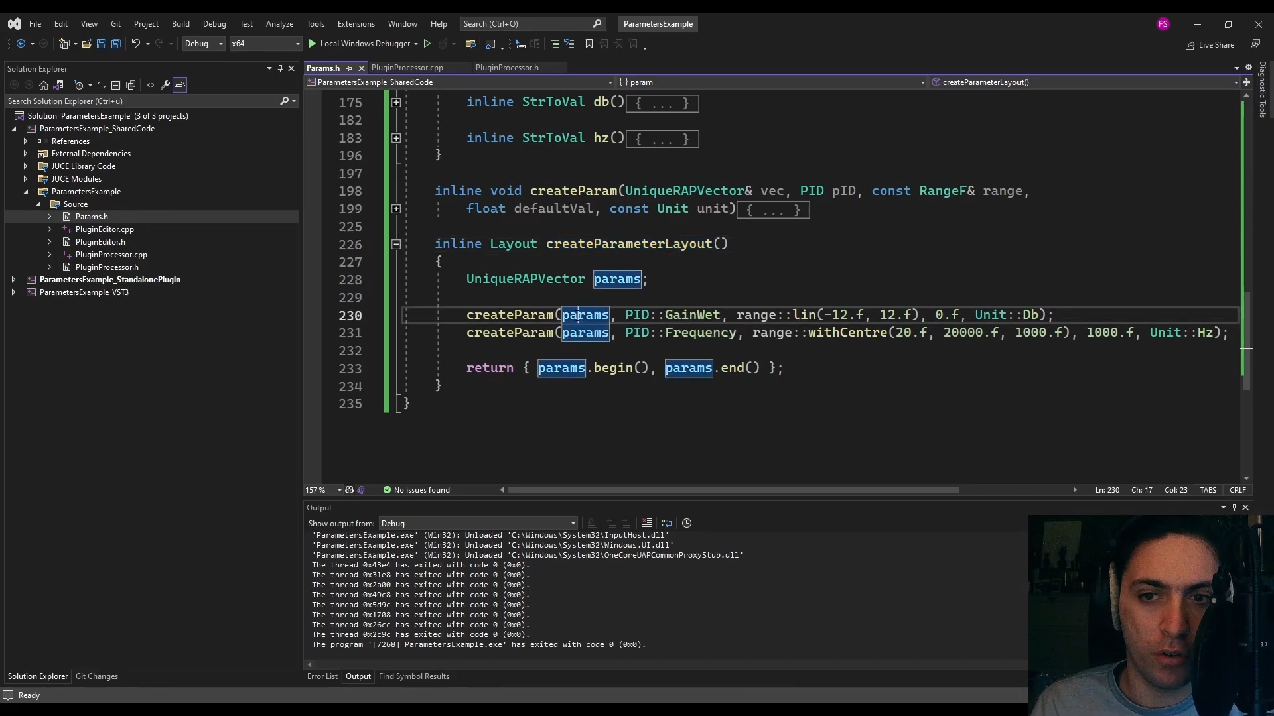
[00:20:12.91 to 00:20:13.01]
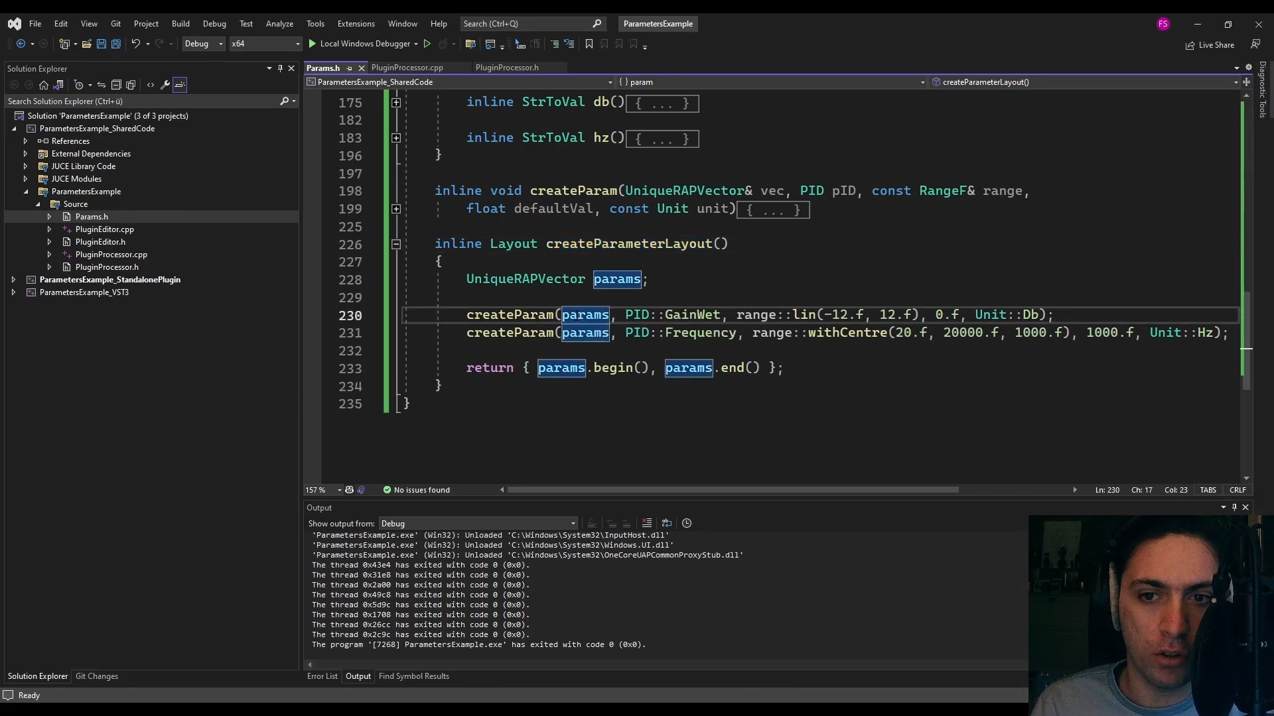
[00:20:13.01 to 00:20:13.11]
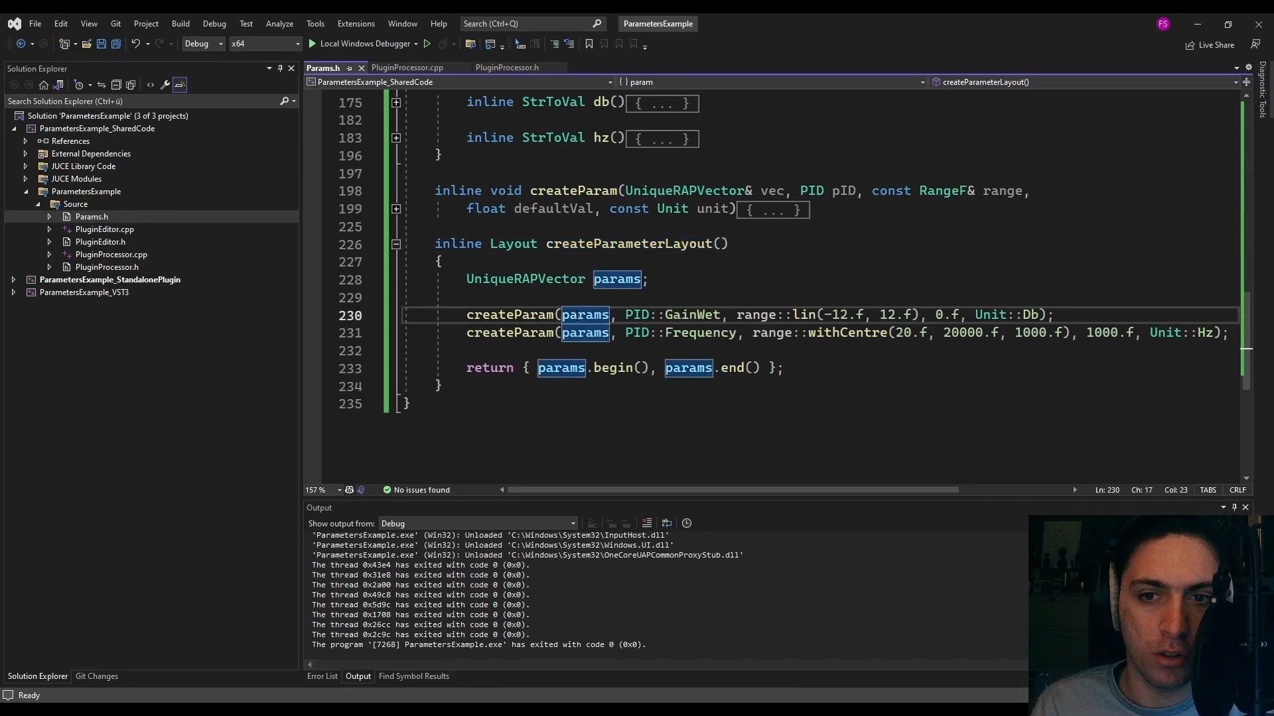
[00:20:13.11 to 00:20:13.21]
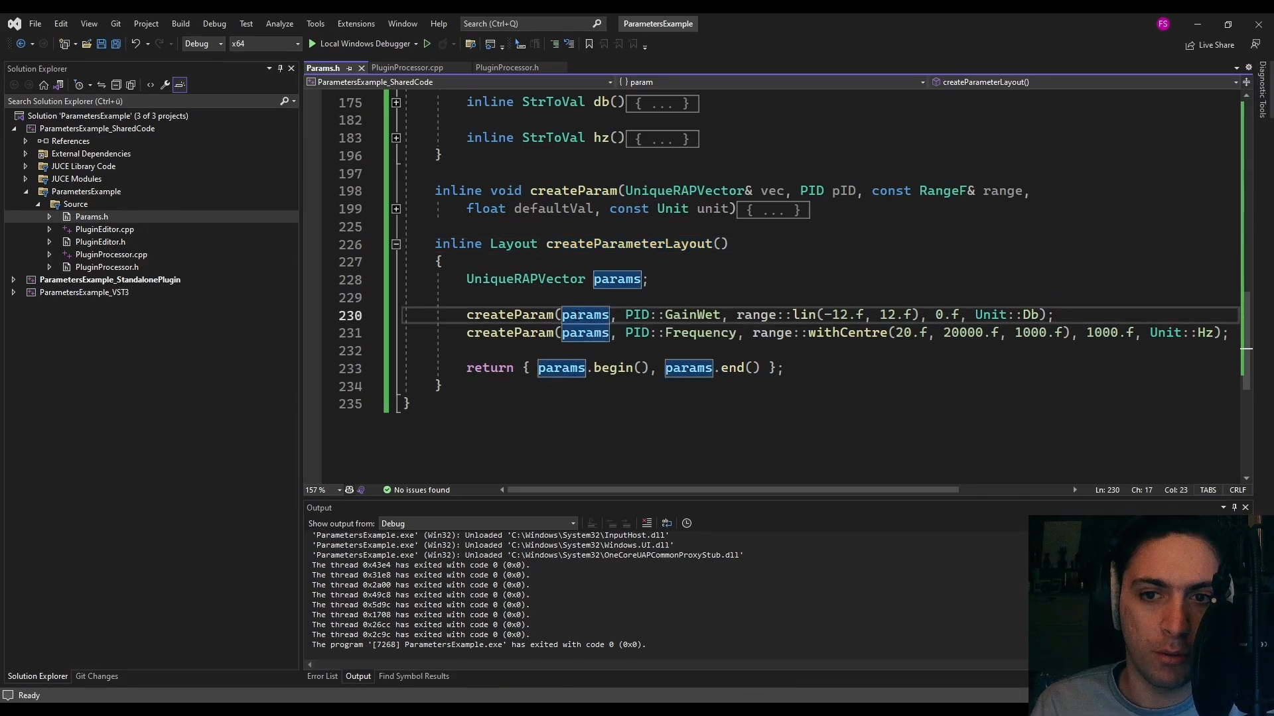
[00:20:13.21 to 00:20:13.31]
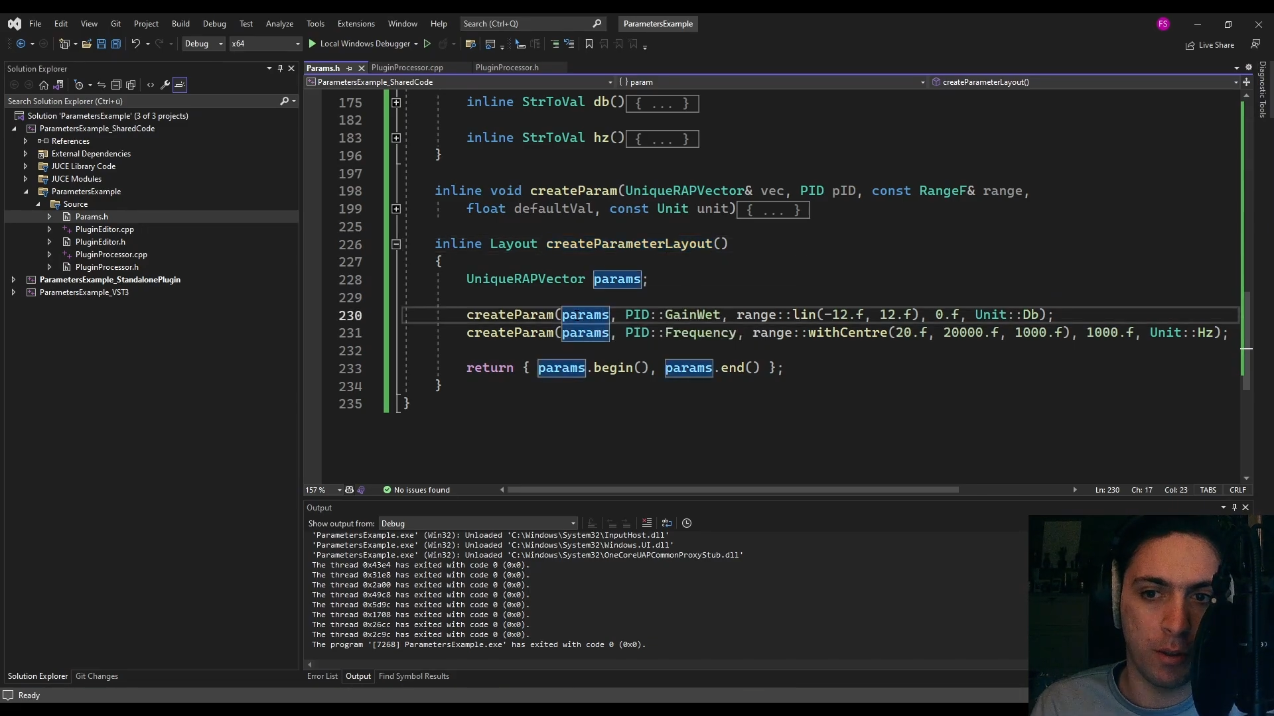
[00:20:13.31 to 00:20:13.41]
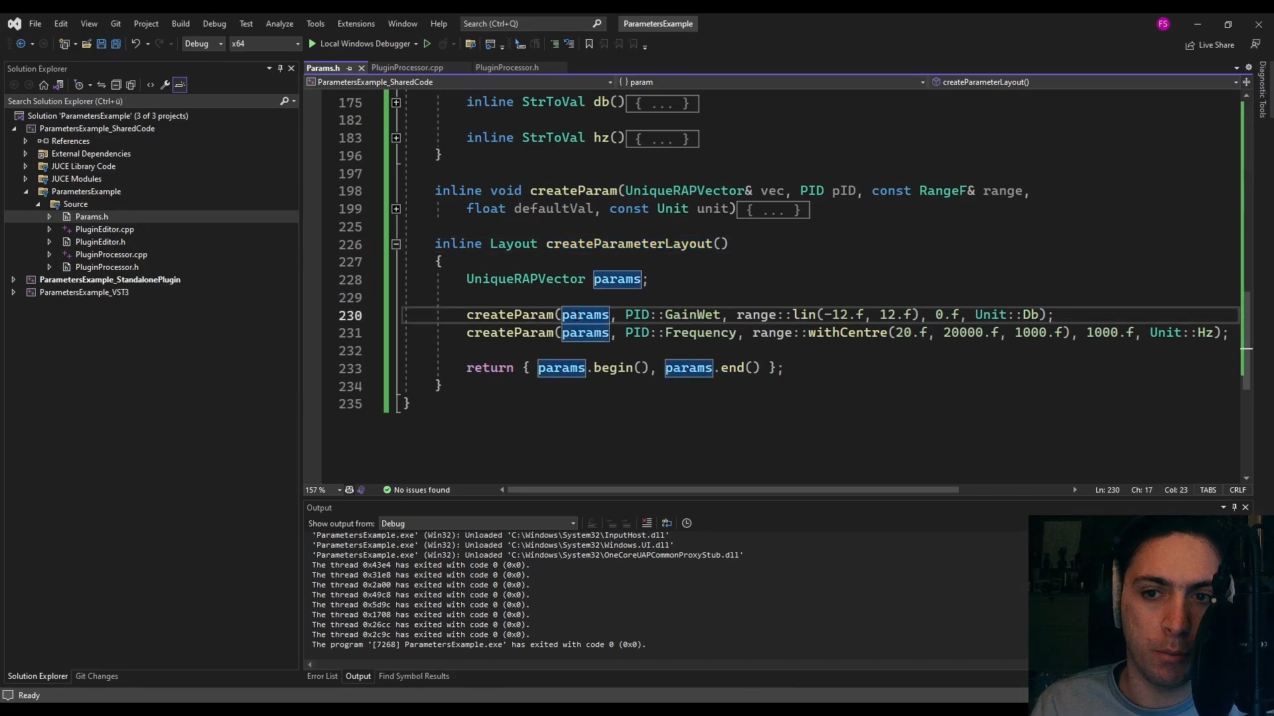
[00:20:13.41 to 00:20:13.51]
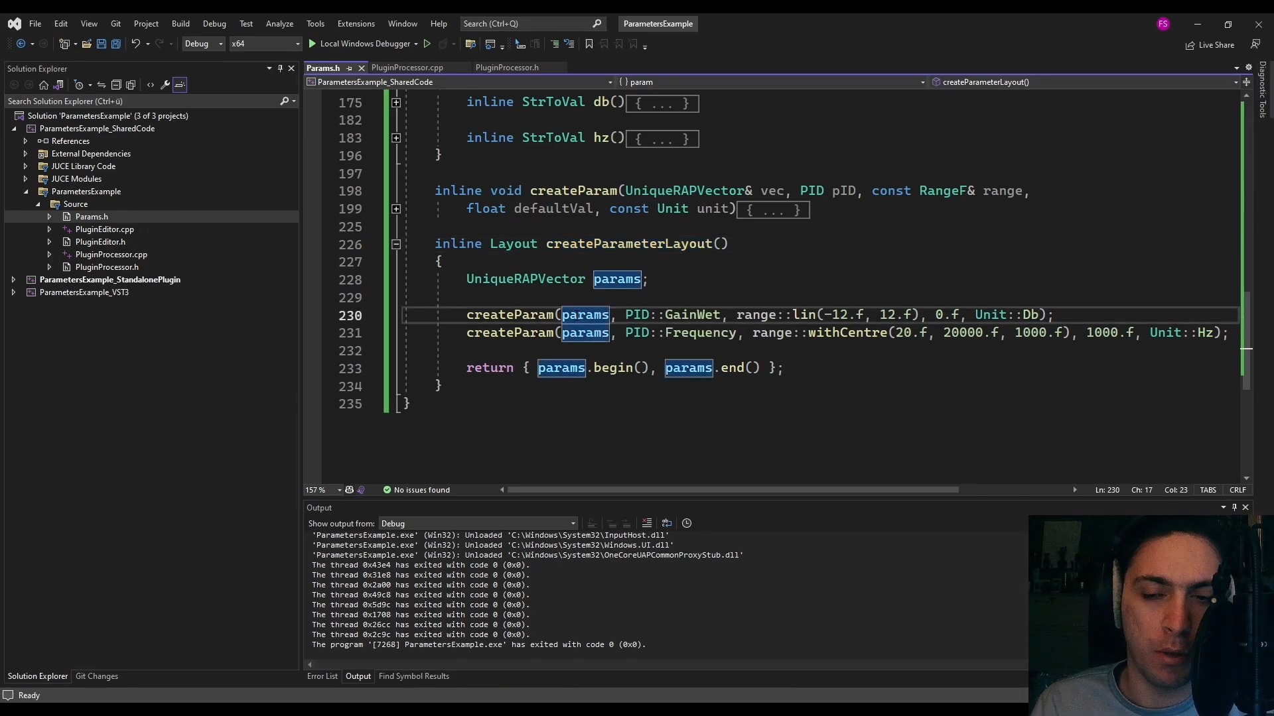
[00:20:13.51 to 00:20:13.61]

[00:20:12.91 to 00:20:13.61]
ongoing